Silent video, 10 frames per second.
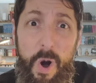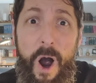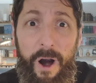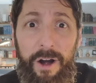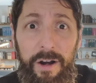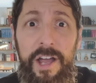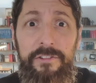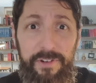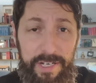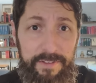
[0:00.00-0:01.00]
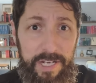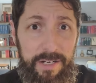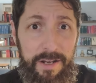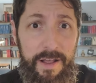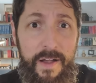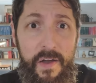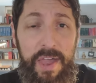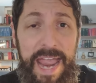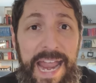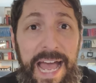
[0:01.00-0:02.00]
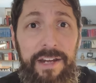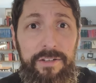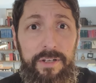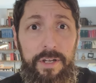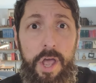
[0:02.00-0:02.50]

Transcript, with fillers: are forgiven. And